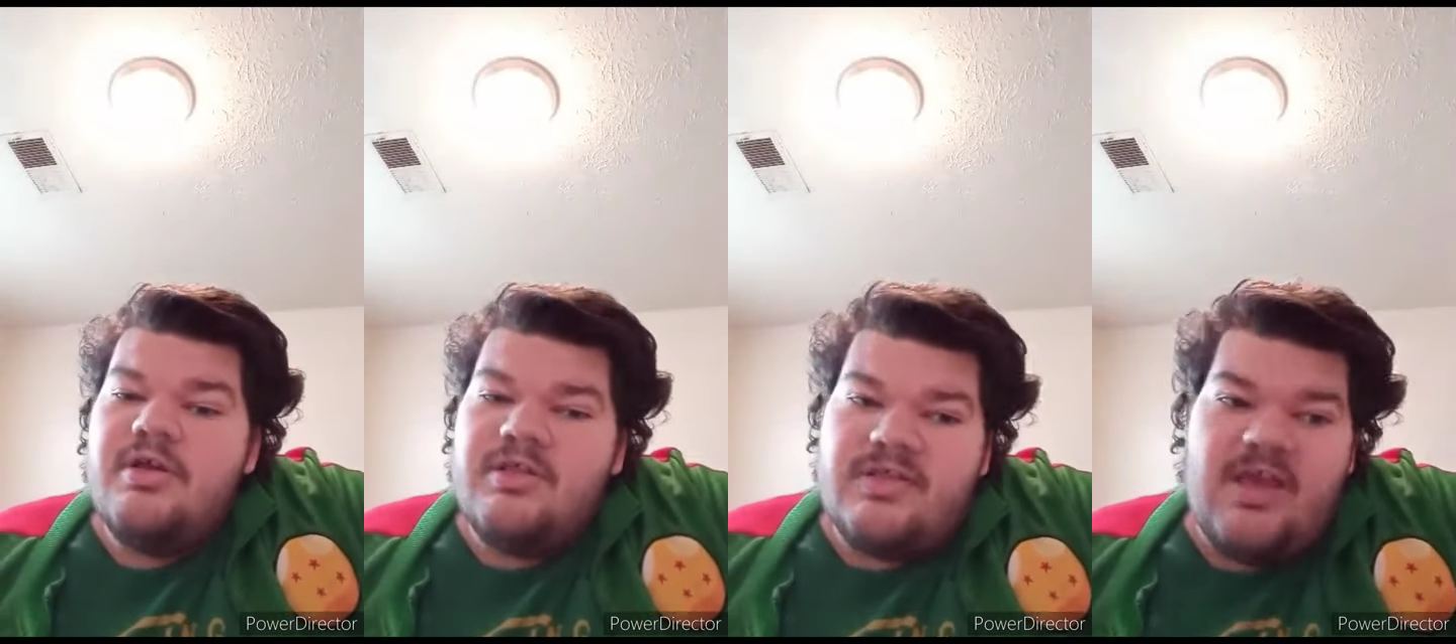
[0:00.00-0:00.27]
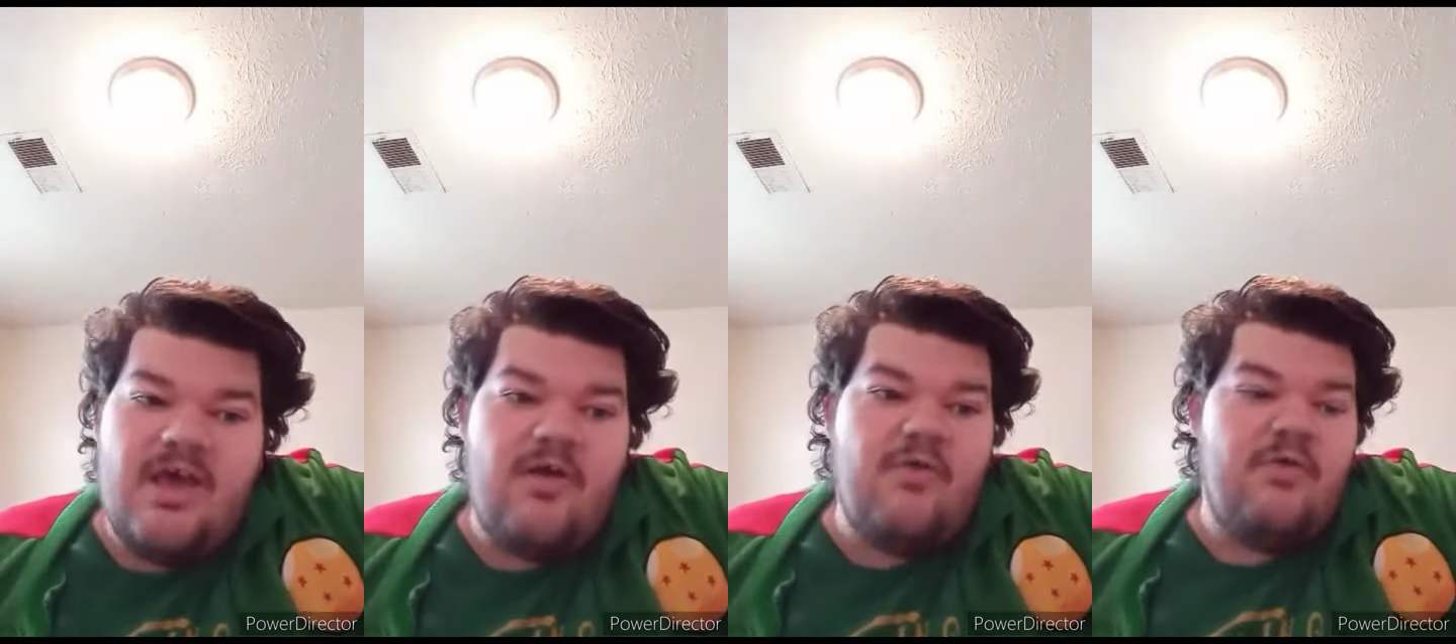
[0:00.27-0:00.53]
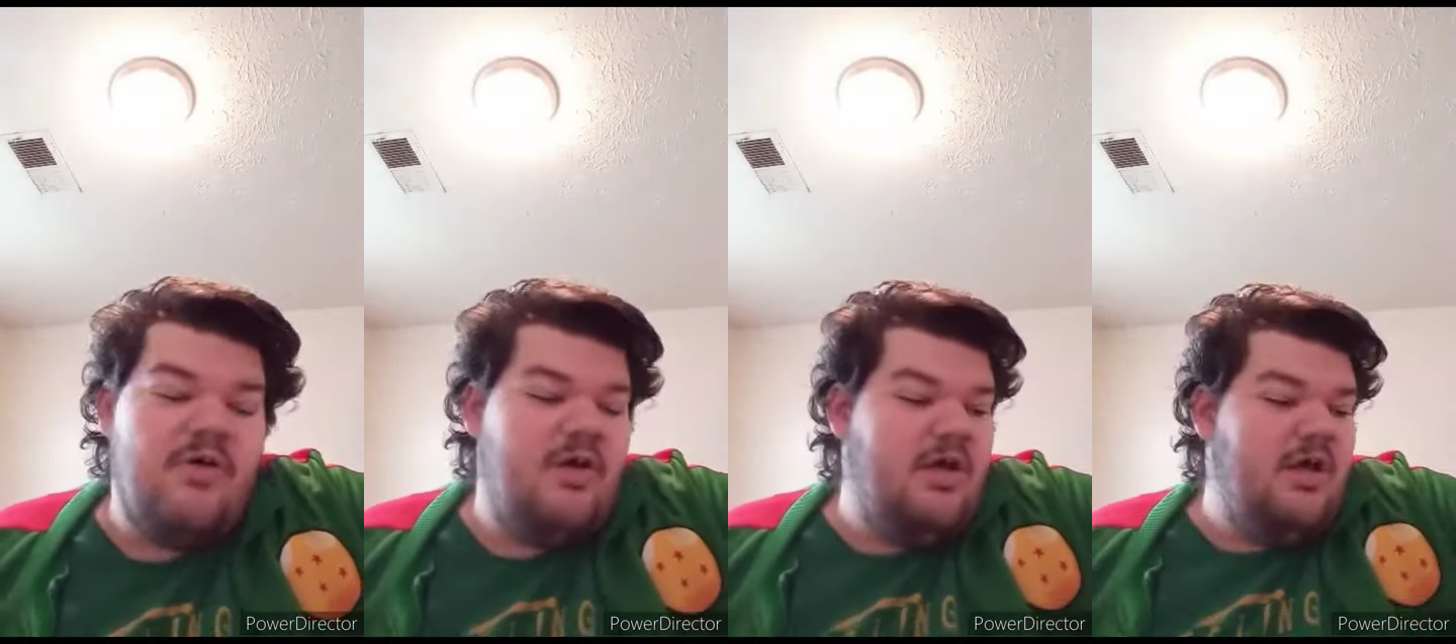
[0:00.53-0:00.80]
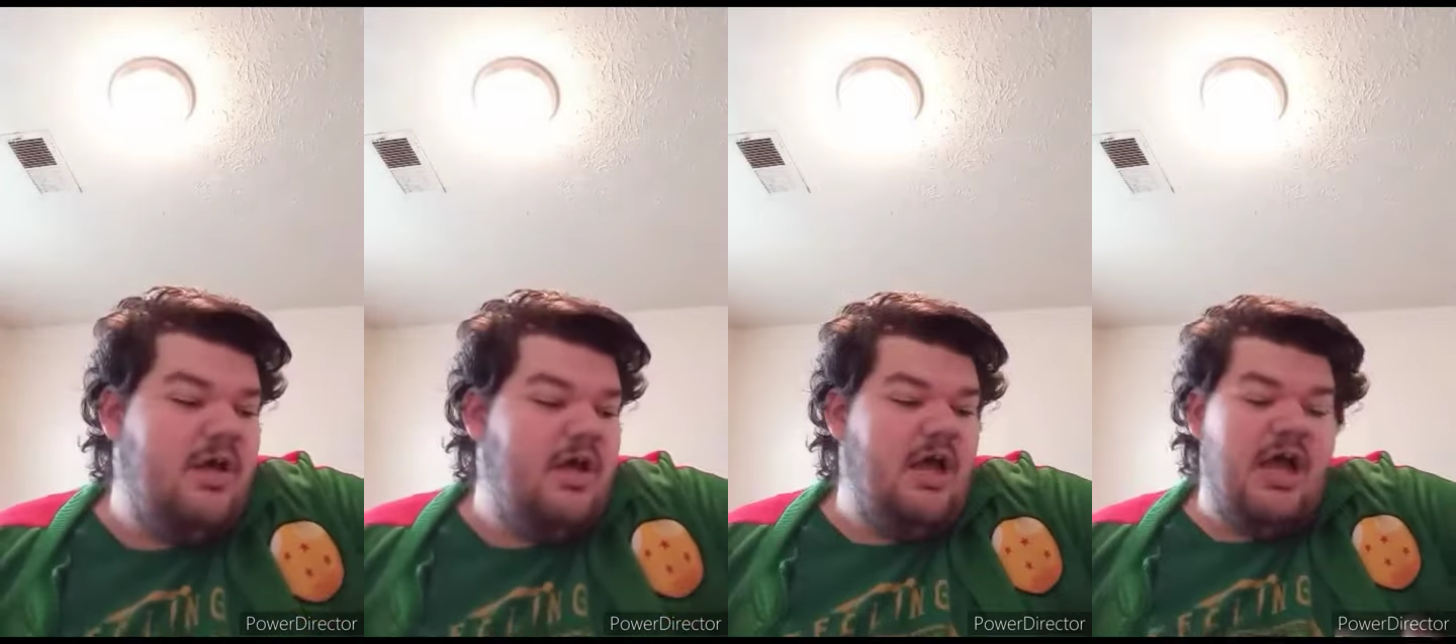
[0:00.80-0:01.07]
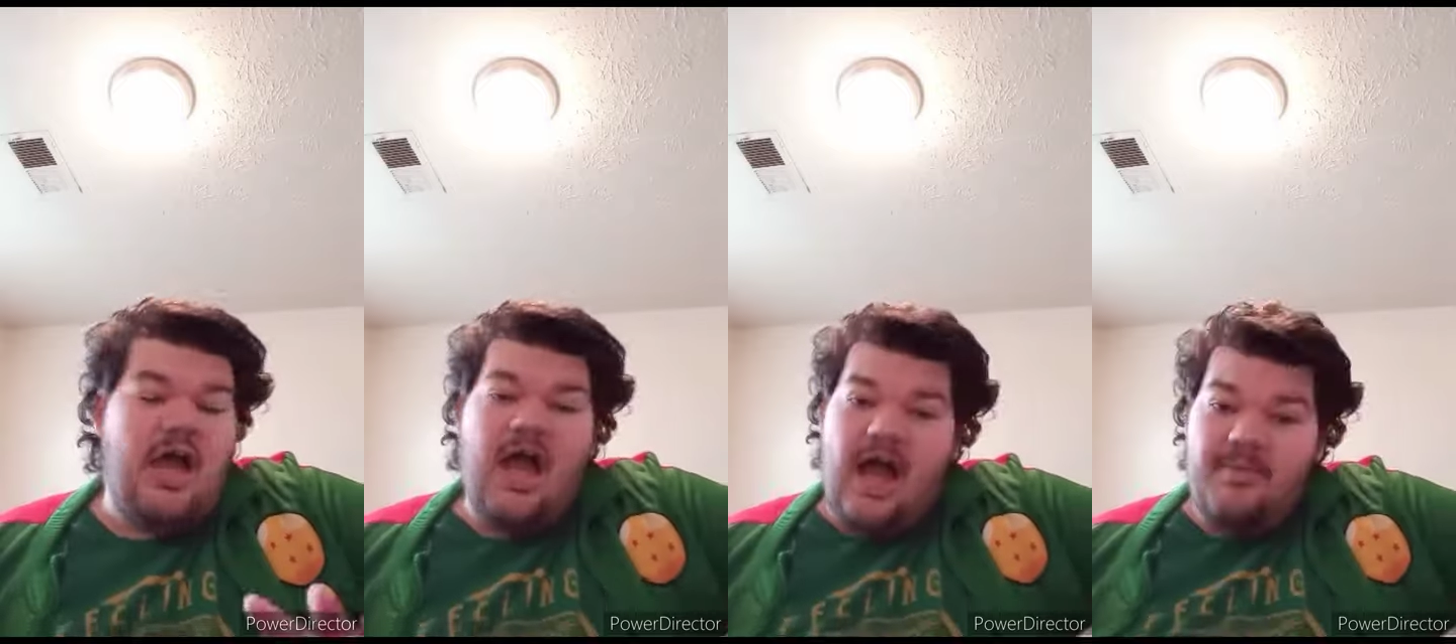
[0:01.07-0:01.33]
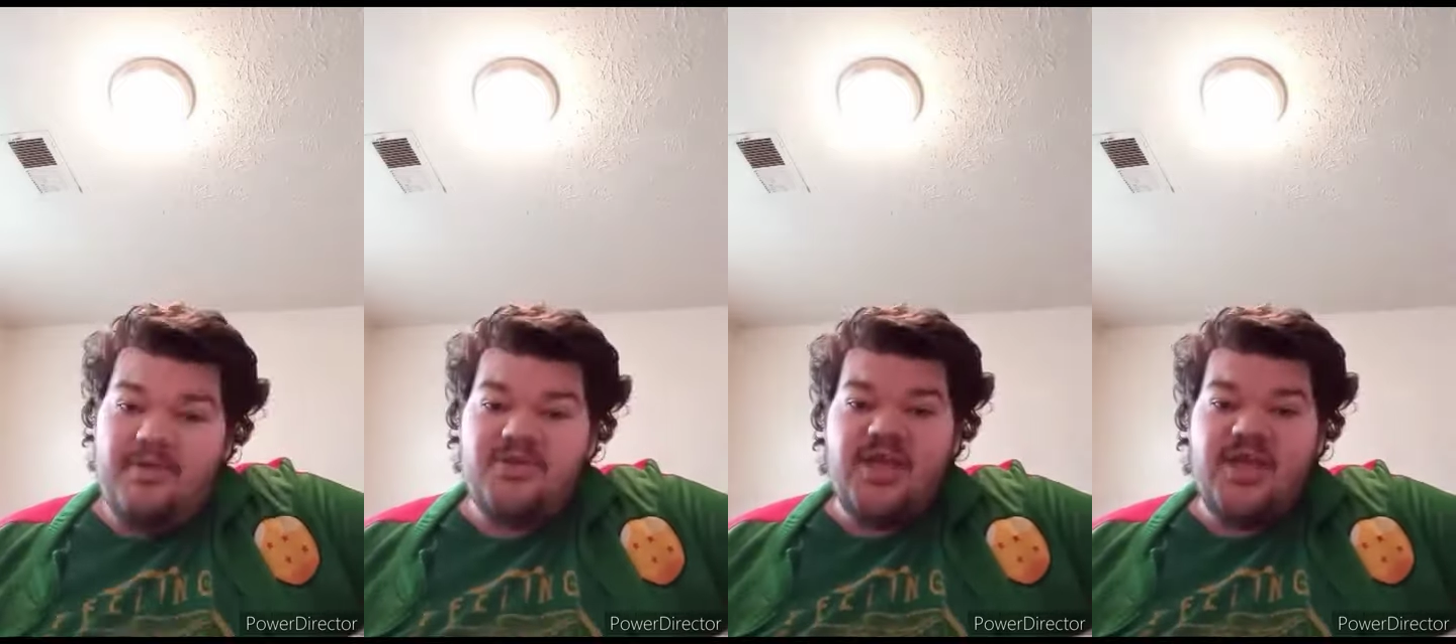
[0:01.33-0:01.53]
So I'm